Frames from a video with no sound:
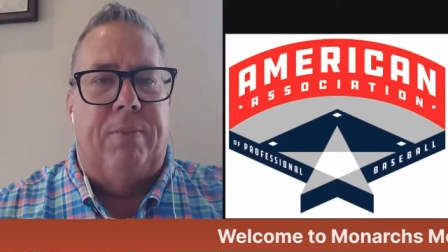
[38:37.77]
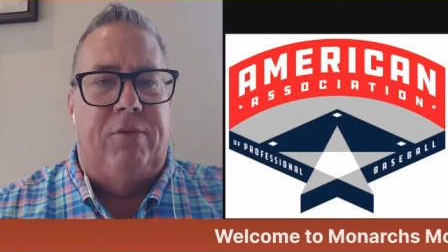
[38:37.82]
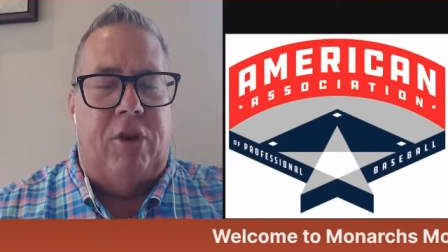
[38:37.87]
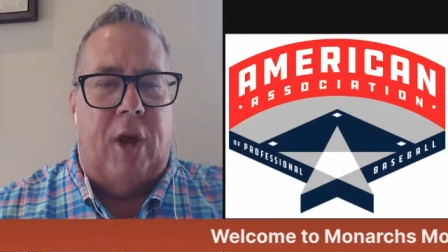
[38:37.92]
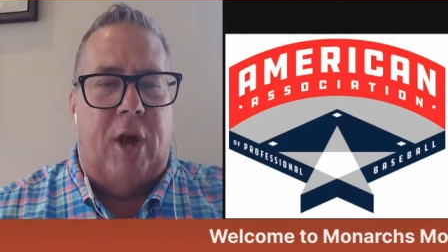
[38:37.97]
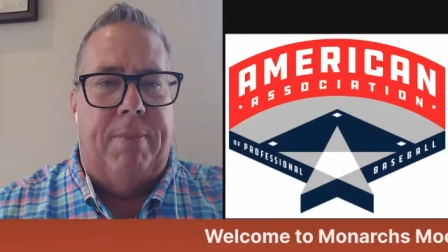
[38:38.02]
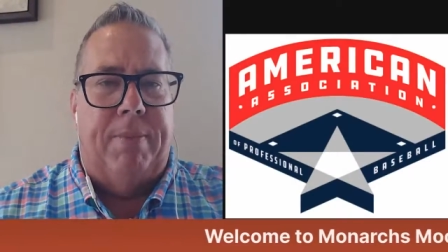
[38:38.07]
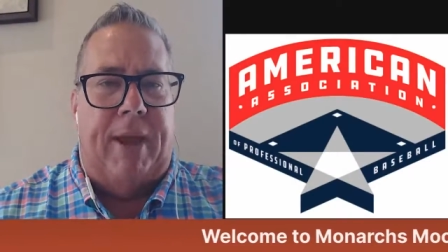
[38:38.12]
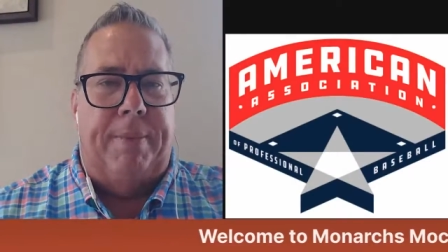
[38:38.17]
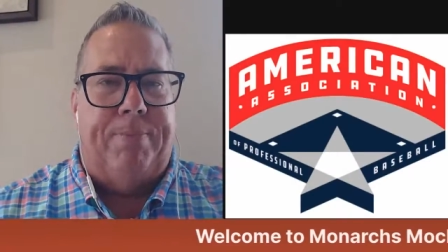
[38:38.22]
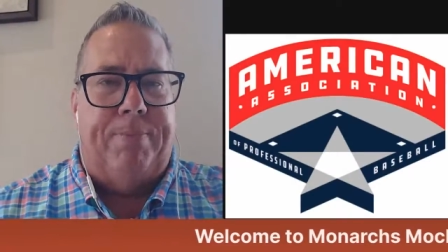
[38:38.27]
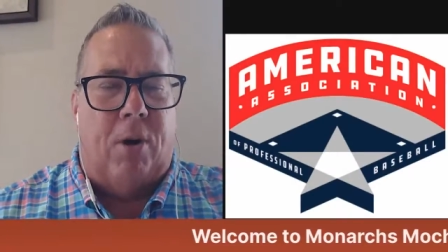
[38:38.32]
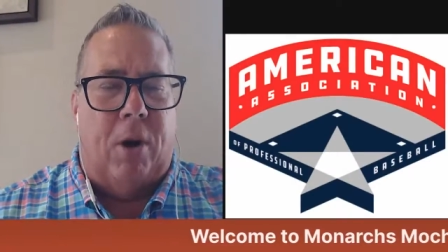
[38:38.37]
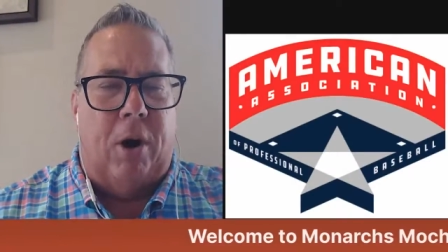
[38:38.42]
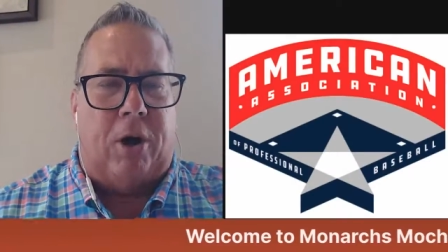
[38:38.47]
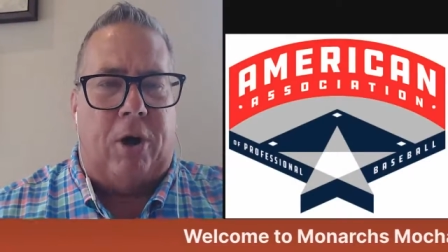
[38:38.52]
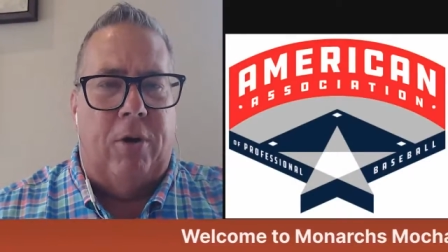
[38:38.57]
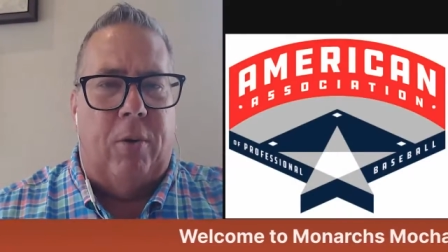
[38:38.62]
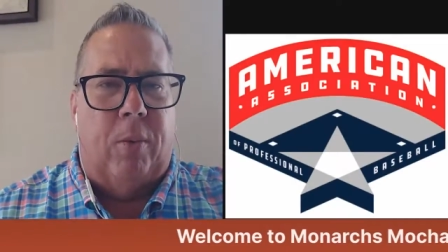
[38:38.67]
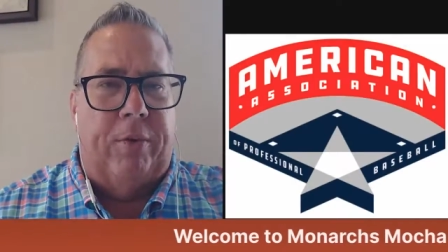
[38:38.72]
young man
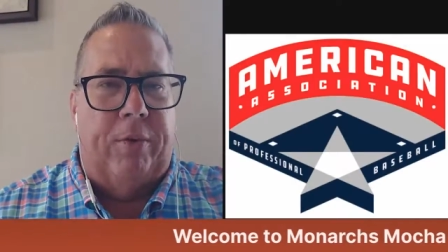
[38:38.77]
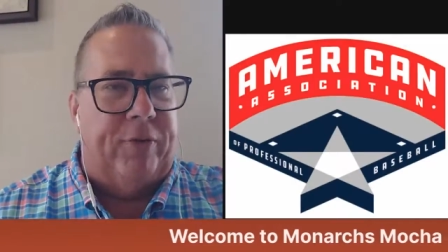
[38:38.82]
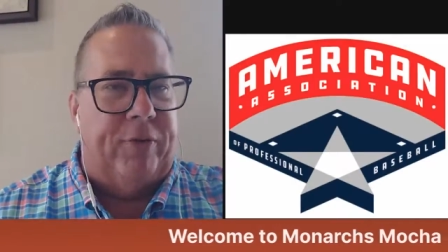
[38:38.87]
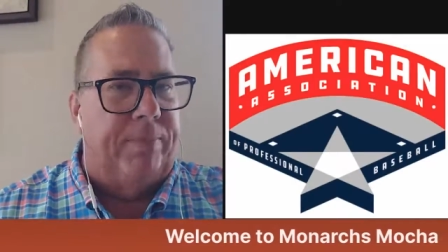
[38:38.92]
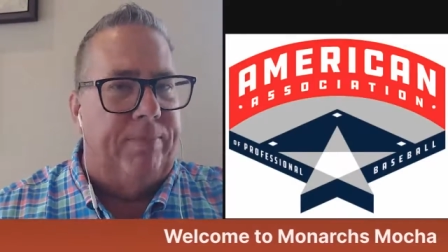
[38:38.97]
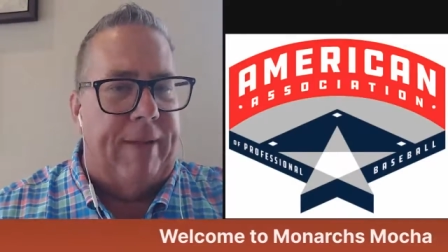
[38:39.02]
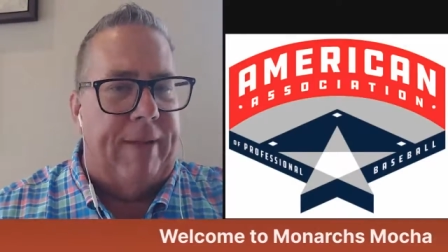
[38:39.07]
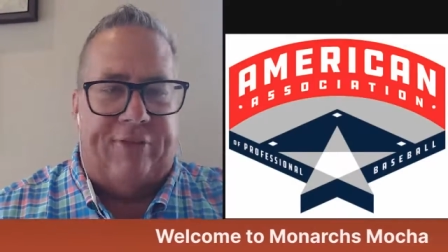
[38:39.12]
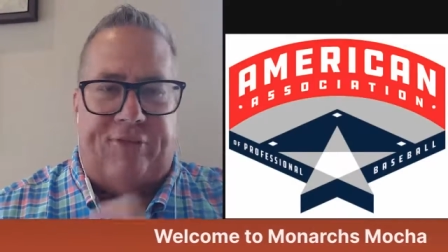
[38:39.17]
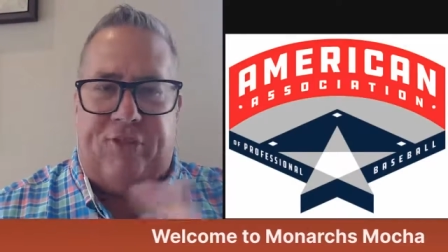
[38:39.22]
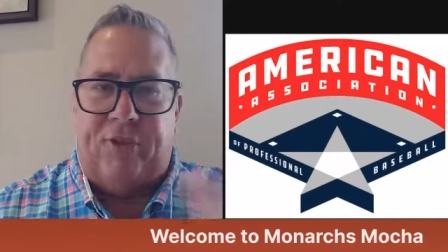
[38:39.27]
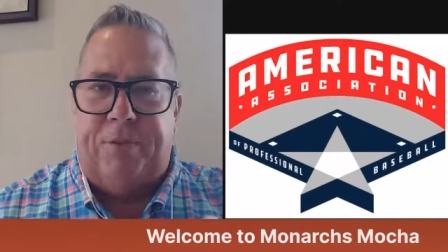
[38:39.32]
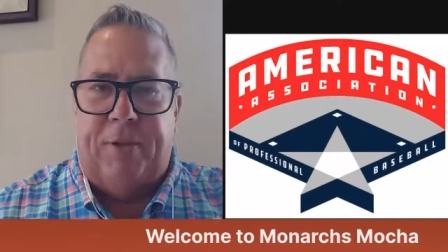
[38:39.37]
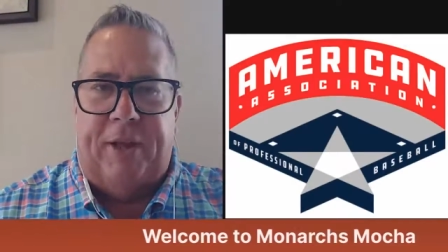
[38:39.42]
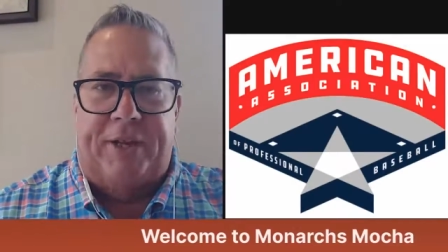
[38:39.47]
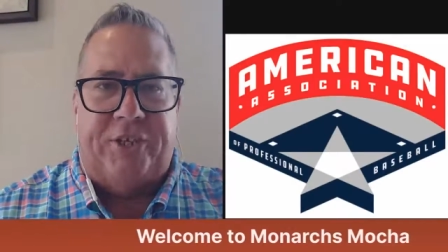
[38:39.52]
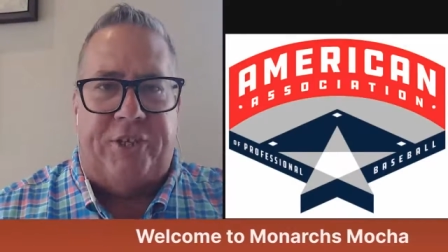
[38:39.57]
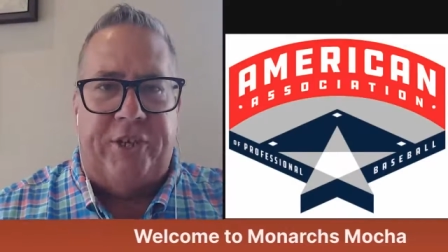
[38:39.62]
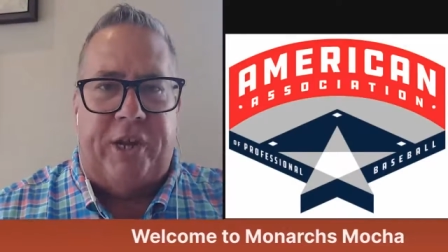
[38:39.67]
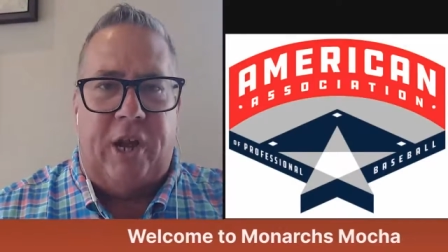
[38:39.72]
Parker with him, that's the
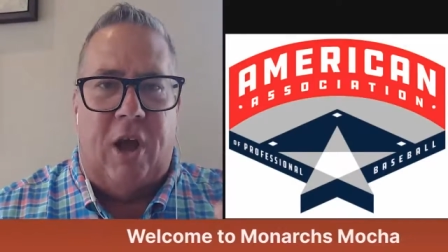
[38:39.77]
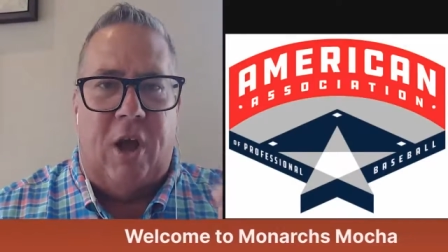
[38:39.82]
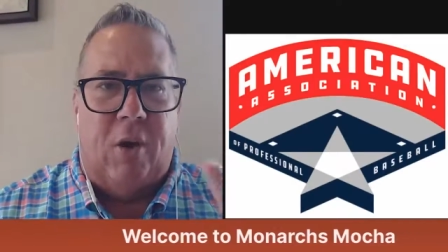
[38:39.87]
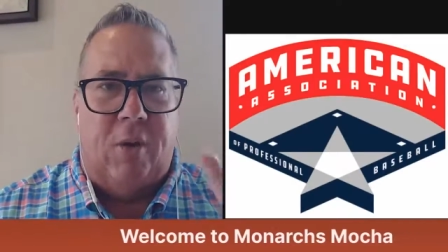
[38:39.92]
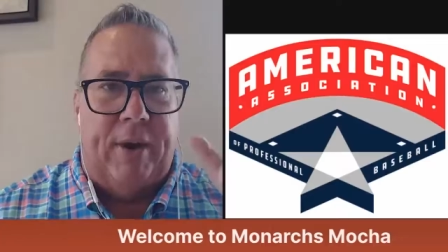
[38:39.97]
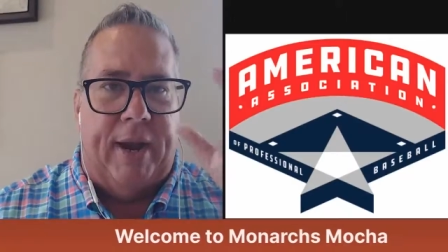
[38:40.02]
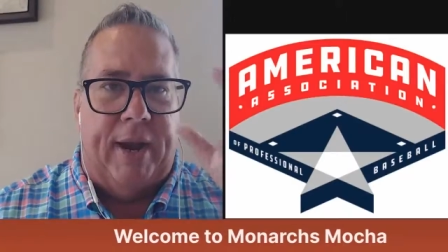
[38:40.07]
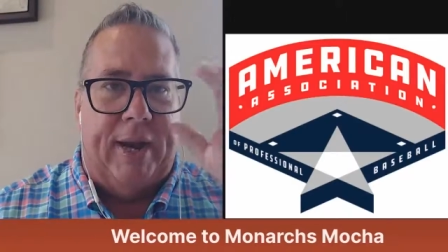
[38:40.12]
place to go.